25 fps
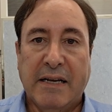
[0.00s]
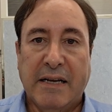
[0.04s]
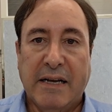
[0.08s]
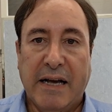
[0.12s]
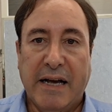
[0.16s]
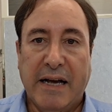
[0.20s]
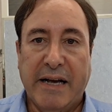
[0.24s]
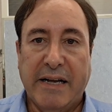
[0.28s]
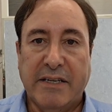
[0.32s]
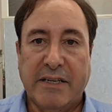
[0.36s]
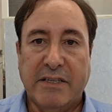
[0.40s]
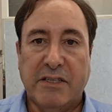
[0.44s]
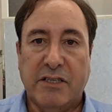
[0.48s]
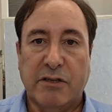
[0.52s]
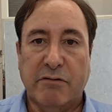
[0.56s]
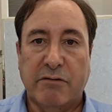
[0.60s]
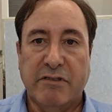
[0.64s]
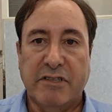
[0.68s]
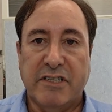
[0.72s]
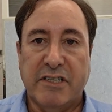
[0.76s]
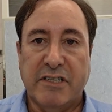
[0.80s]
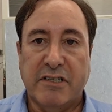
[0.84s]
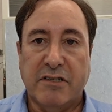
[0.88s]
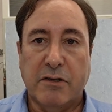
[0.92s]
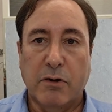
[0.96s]
and to
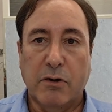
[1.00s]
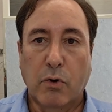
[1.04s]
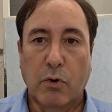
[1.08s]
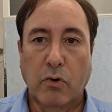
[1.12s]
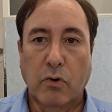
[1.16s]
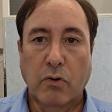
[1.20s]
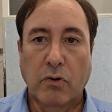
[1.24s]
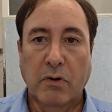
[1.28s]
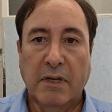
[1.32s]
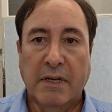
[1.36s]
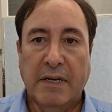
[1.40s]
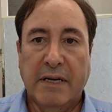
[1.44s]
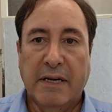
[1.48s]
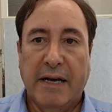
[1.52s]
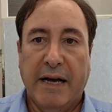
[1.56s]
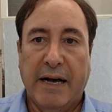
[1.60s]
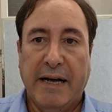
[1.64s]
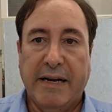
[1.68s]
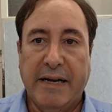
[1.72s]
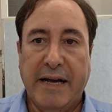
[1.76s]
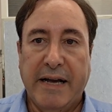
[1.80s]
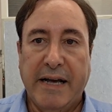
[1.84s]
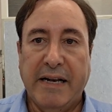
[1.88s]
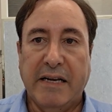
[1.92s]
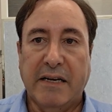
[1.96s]
resist all
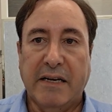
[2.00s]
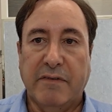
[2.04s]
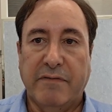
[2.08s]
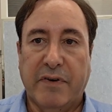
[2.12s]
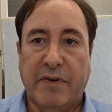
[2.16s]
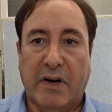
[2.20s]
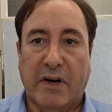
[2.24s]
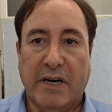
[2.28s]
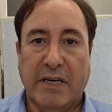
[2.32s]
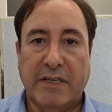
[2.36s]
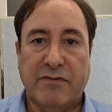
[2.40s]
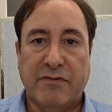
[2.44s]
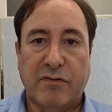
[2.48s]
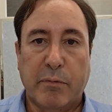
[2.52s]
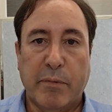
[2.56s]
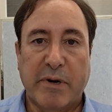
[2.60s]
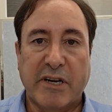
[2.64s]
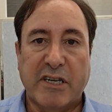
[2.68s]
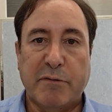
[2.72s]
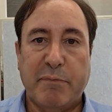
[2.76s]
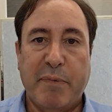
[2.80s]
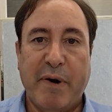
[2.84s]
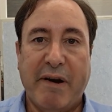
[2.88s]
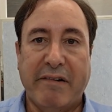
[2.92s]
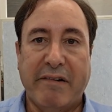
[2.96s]
and any advice from
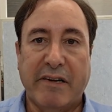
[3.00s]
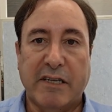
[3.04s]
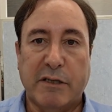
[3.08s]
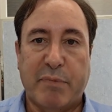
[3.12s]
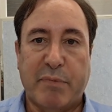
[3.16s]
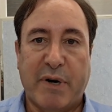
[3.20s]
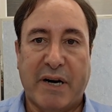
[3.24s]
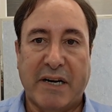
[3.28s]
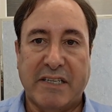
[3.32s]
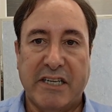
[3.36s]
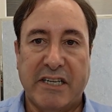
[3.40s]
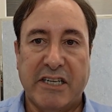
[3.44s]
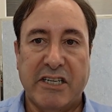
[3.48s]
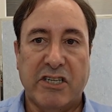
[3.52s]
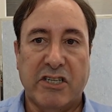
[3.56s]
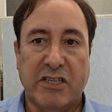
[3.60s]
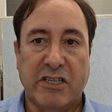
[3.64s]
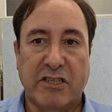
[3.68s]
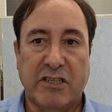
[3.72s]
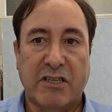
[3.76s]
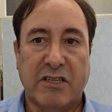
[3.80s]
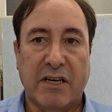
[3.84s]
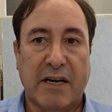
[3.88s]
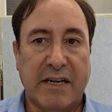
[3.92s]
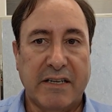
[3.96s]
experienced
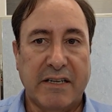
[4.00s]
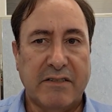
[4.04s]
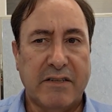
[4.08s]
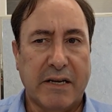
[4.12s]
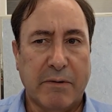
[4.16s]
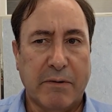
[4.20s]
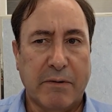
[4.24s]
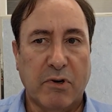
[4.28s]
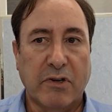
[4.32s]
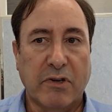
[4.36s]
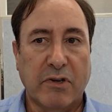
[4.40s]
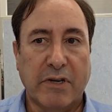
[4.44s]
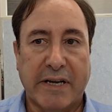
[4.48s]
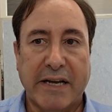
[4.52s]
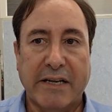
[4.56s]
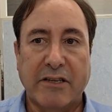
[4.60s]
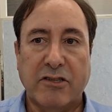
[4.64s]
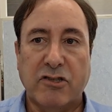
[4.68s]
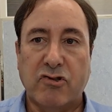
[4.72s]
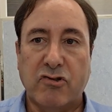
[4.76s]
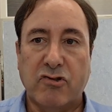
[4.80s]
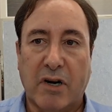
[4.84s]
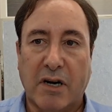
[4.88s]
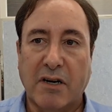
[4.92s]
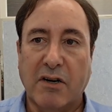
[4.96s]
practitioners unless they want to get
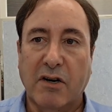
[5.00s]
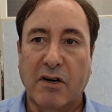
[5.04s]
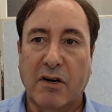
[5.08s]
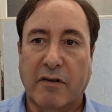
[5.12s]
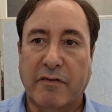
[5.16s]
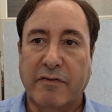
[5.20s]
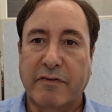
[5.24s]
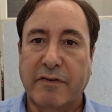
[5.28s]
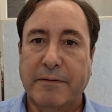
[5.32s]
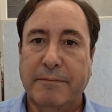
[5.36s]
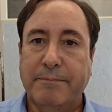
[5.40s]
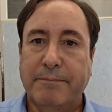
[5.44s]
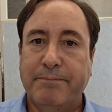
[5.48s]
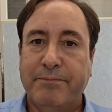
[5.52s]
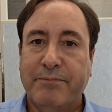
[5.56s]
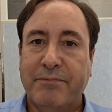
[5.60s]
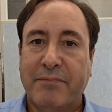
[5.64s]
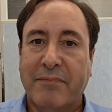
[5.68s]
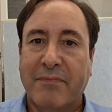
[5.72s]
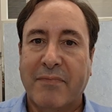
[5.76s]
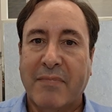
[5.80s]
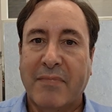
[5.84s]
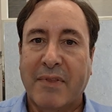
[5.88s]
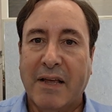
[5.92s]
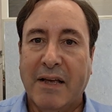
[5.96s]
struck off.
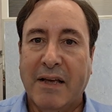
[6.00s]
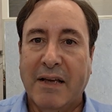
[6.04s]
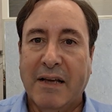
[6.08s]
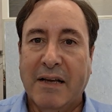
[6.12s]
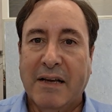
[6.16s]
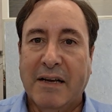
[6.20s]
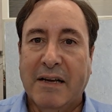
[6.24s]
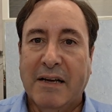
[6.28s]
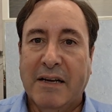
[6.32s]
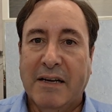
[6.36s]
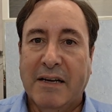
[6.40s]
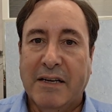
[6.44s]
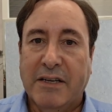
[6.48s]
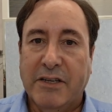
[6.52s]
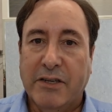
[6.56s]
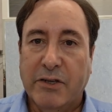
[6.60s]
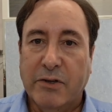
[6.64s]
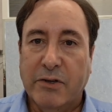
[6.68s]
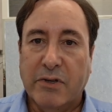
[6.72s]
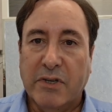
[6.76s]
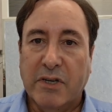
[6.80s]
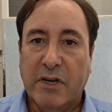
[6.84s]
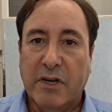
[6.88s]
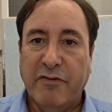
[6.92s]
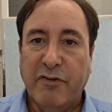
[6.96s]
You
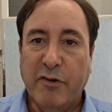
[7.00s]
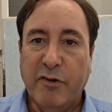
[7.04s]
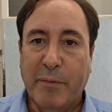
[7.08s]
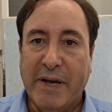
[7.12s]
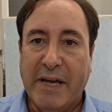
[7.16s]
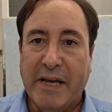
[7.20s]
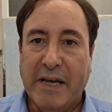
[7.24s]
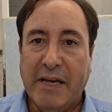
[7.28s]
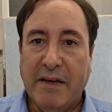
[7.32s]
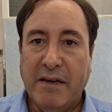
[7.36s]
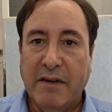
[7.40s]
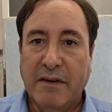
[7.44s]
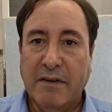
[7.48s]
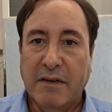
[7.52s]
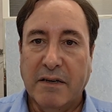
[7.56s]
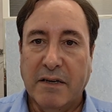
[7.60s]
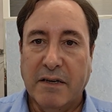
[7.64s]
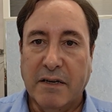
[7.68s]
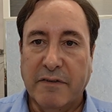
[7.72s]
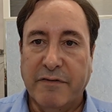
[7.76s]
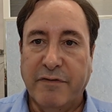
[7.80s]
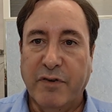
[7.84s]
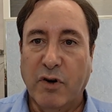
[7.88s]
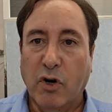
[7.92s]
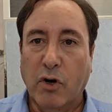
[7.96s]
could offer me
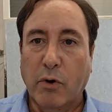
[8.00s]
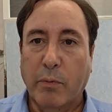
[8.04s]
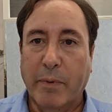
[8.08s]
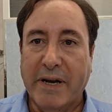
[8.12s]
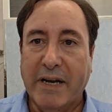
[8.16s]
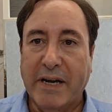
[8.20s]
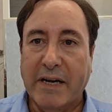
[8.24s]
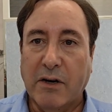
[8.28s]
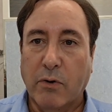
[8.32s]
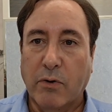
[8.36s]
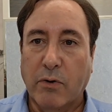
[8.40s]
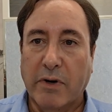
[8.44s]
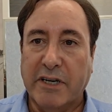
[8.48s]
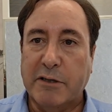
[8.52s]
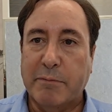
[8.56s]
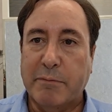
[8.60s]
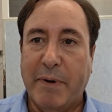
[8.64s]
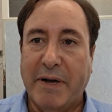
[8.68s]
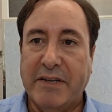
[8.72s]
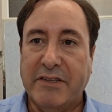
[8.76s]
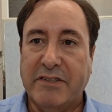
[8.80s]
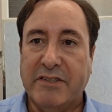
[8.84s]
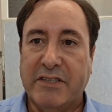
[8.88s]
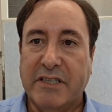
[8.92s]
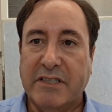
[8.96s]
a four week all
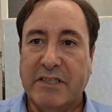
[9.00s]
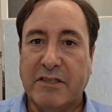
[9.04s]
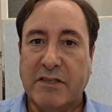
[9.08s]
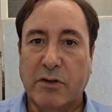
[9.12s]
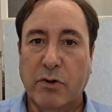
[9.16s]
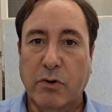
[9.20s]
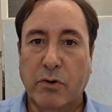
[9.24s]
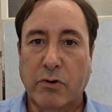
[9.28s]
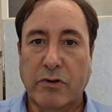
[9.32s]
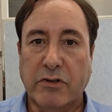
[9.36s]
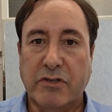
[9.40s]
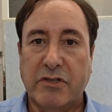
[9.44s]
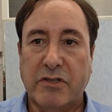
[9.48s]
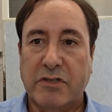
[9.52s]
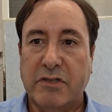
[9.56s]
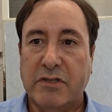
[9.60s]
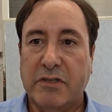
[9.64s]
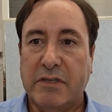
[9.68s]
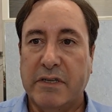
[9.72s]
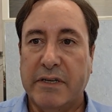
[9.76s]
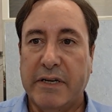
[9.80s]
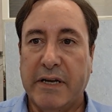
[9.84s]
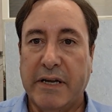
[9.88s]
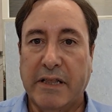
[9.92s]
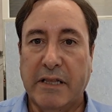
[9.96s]
expenses
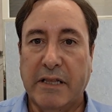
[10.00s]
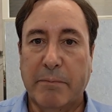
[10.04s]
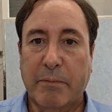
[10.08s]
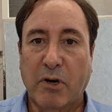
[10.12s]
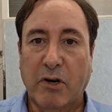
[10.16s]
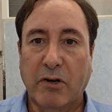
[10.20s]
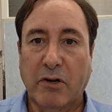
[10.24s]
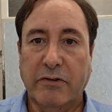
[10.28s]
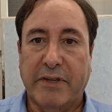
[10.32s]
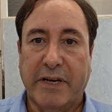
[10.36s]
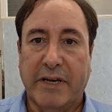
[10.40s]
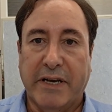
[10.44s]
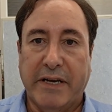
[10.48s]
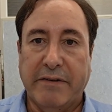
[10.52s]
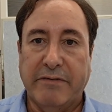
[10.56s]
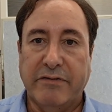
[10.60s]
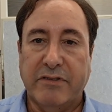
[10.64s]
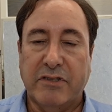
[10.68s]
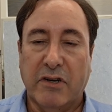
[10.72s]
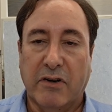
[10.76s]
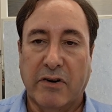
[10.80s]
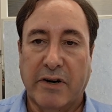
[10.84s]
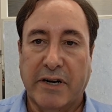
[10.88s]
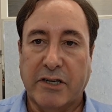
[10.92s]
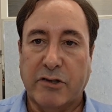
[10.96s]
course in the Maldives
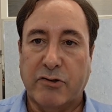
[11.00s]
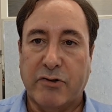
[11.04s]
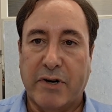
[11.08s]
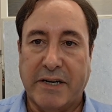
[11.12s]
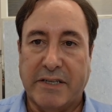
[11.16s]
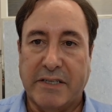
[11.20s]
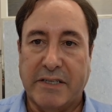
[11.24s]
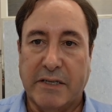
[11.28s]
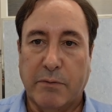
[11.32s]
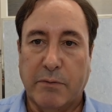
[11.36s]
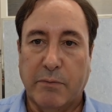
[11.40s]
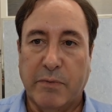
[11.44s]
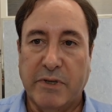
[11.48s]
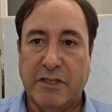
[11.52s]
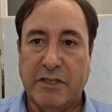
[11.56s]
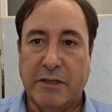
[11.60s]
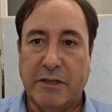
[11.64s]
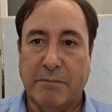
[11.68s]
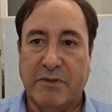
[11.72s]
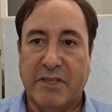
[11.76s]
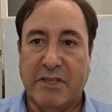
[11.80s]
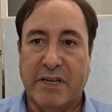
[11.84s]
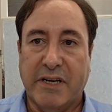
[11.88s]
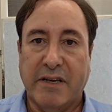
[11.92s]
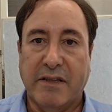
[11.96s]
on extracting
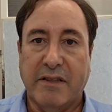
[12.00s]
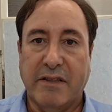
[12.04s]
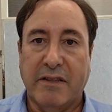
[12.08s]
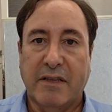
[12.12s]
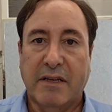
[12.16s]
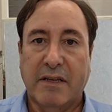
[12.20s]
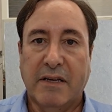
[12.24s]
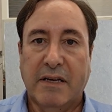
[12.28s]
wisdom teeth